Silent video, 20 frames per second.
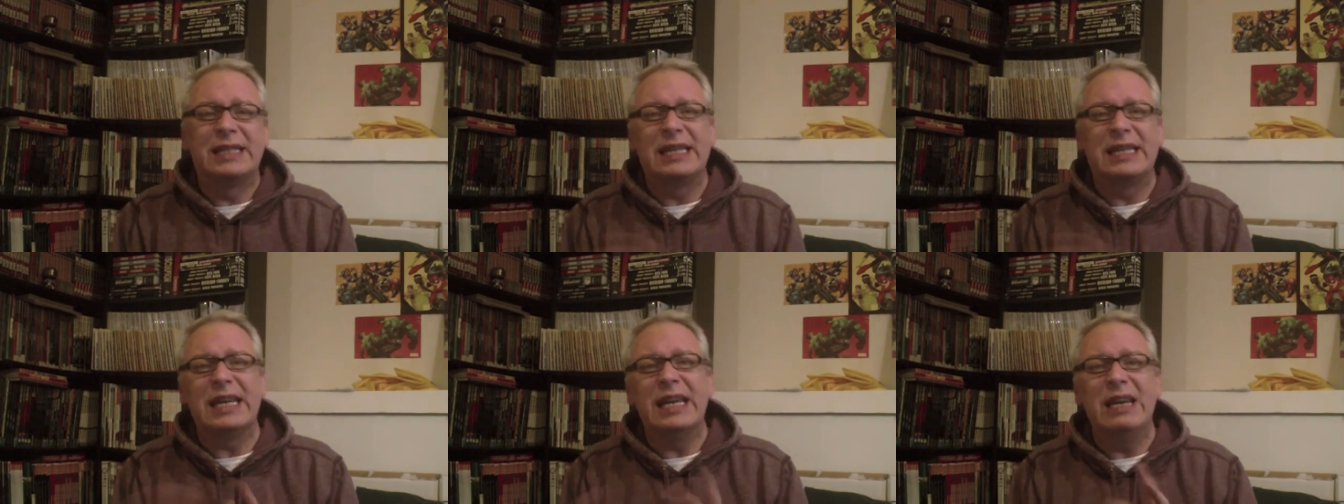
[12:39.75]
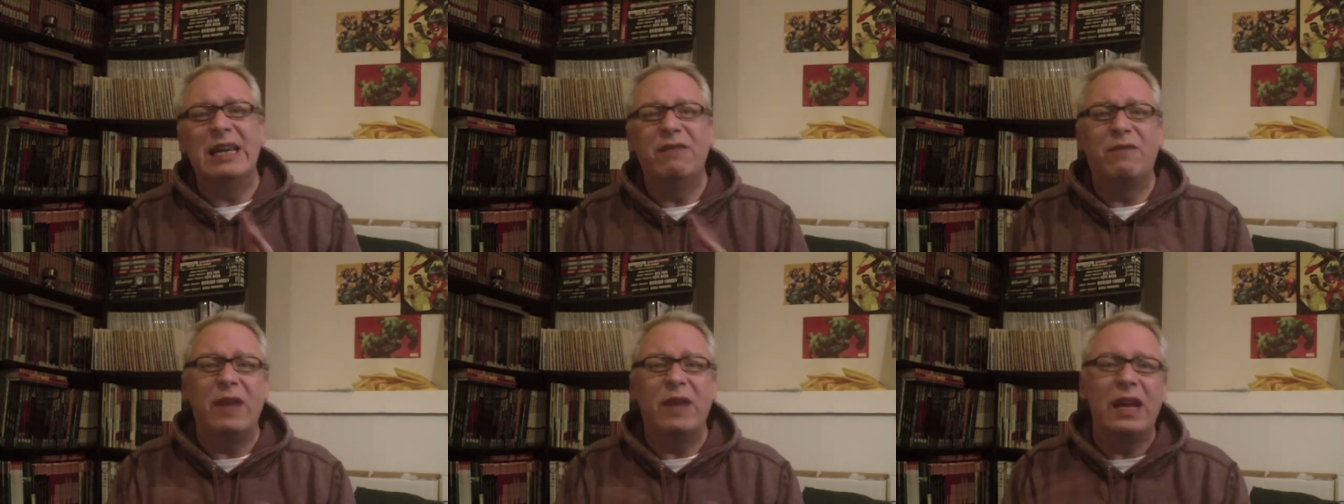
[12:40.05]

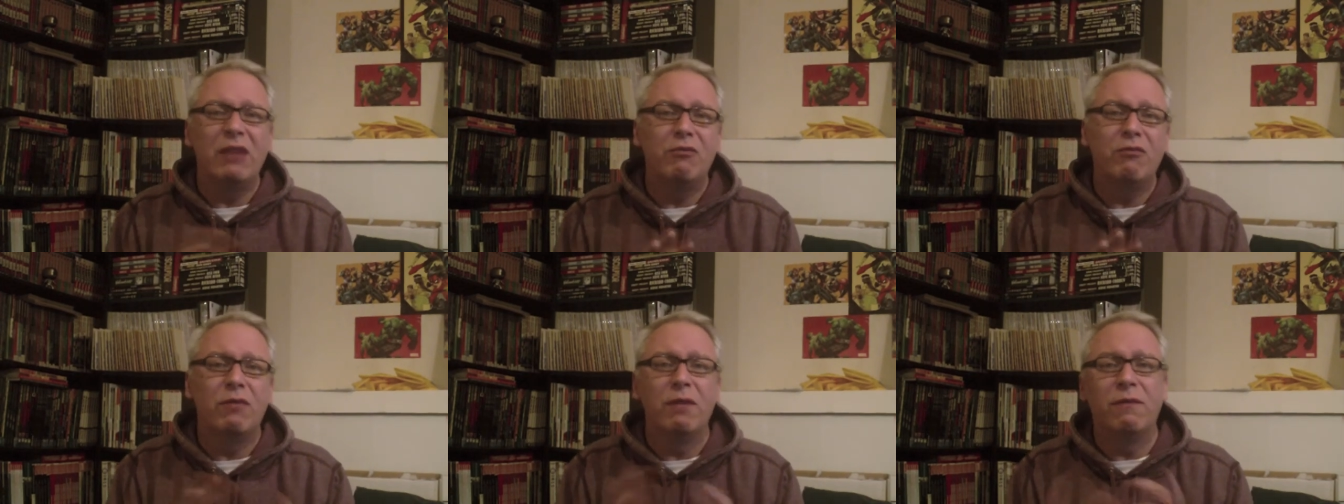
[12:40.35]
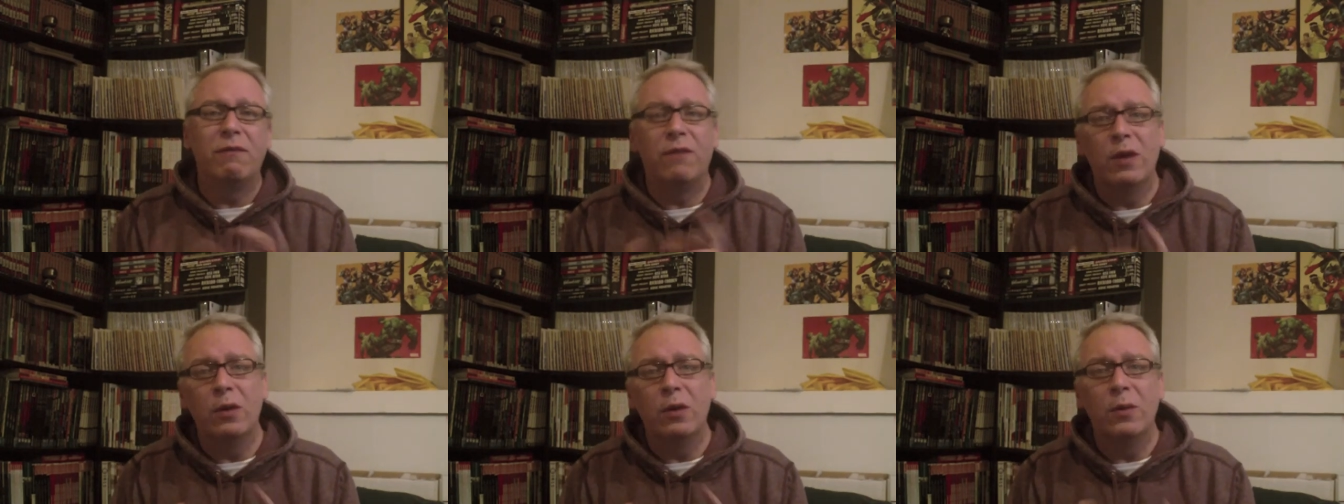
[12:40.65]
TV
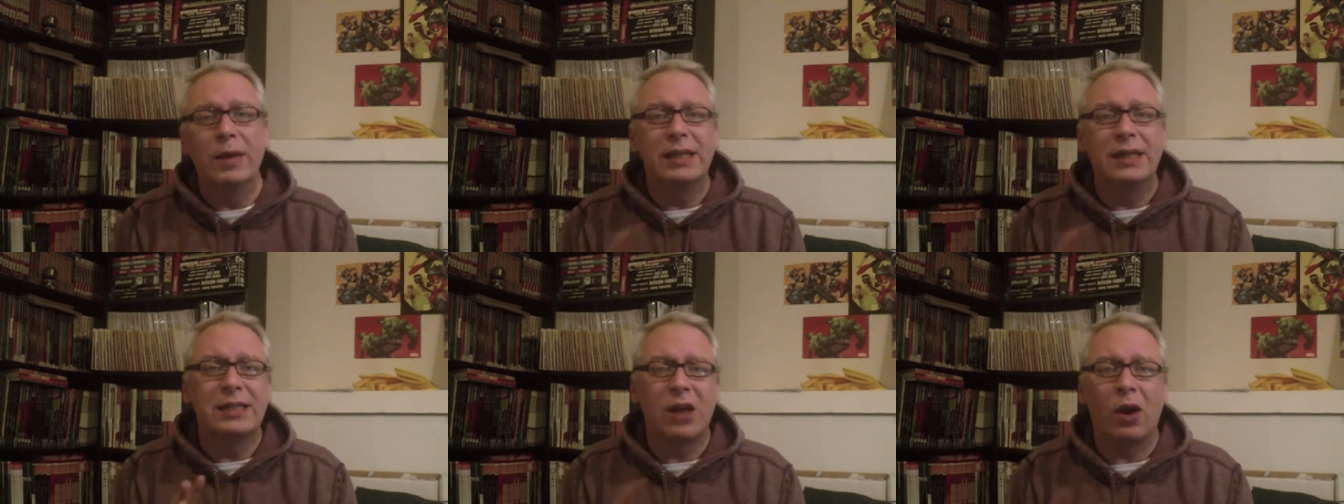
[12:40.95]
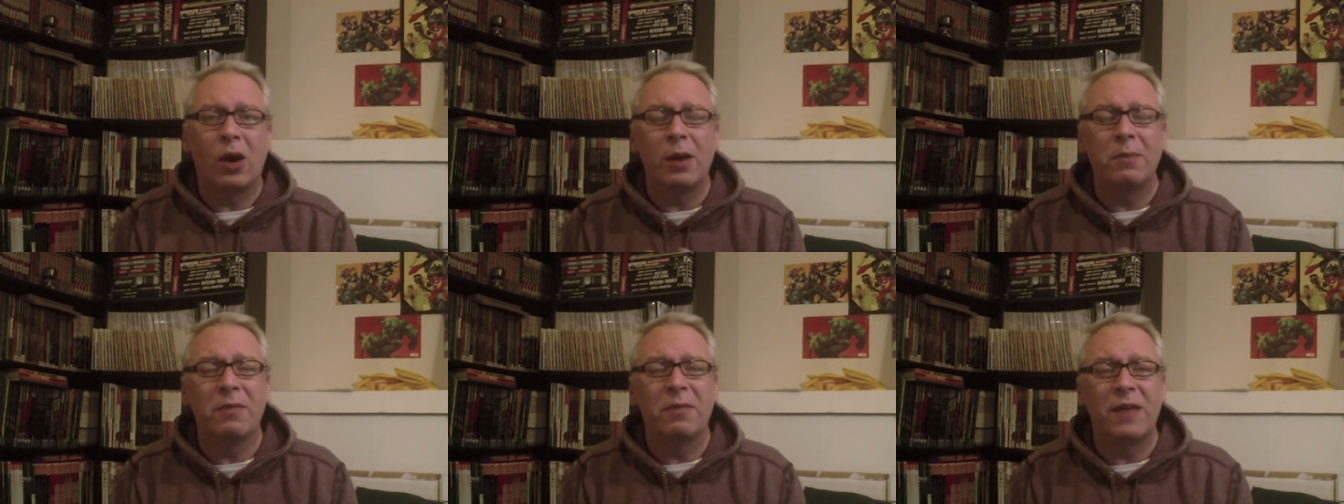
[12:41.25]
reviewy
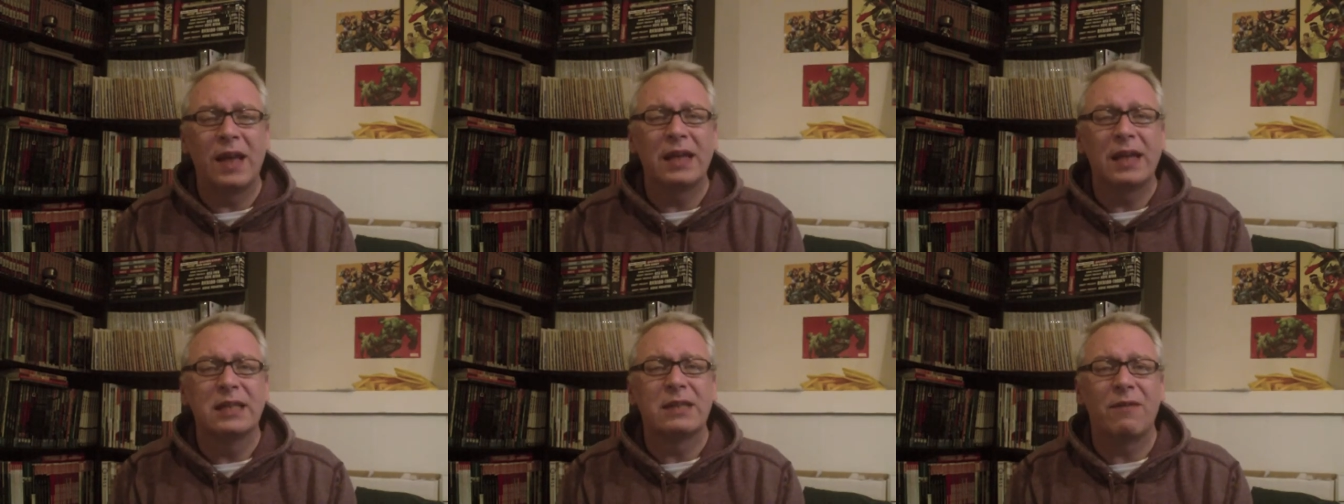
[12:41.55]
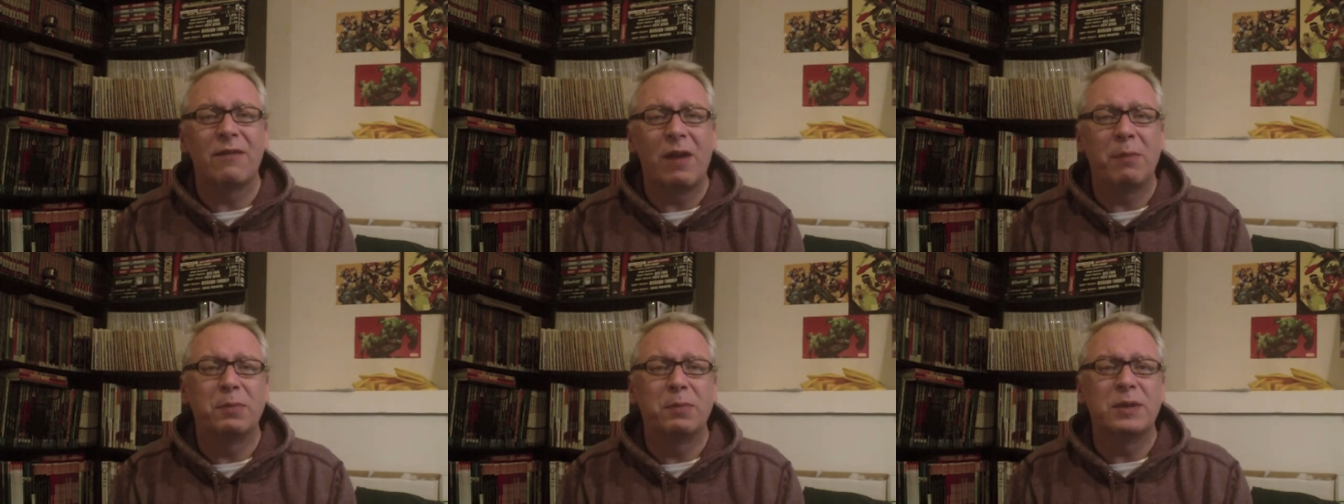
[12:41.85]
type things
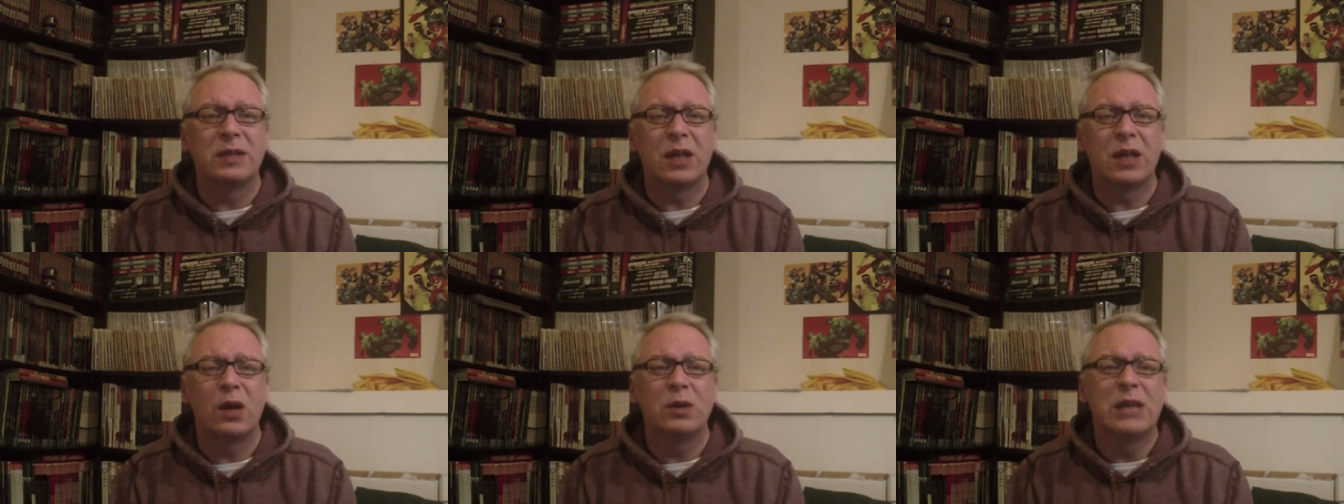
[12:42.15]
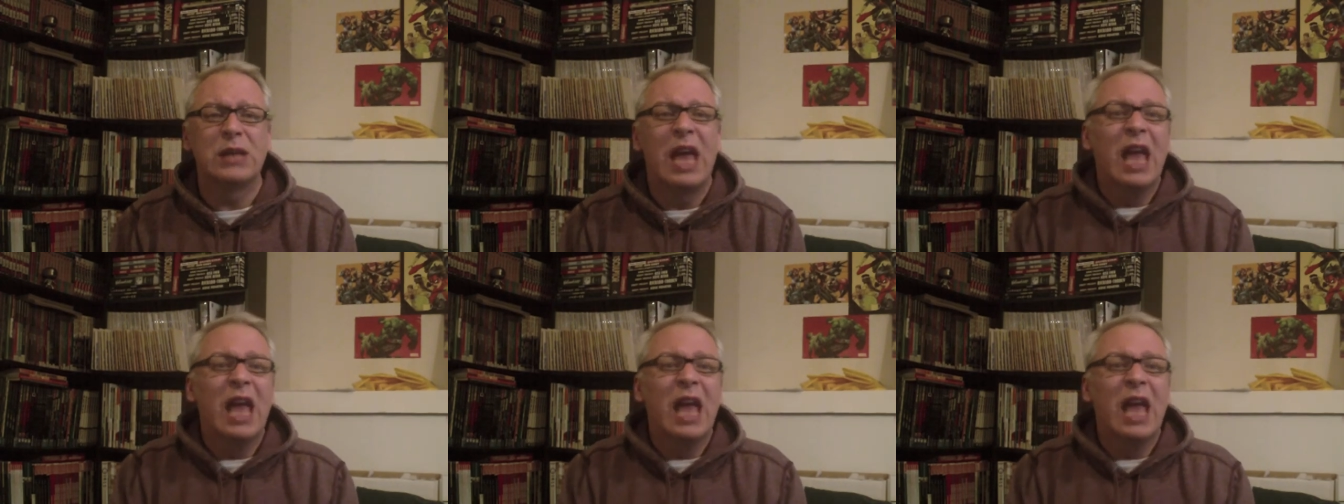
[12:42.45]
of episodes,